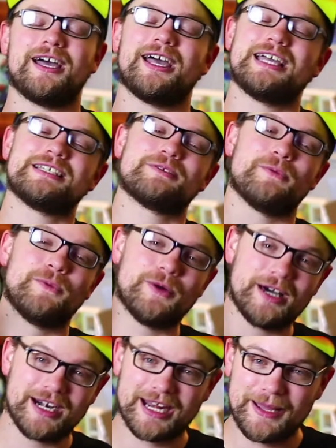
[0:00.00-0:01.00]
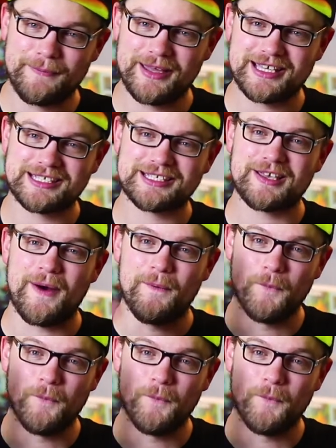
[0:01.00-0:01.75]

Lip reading: guys. What did I miss?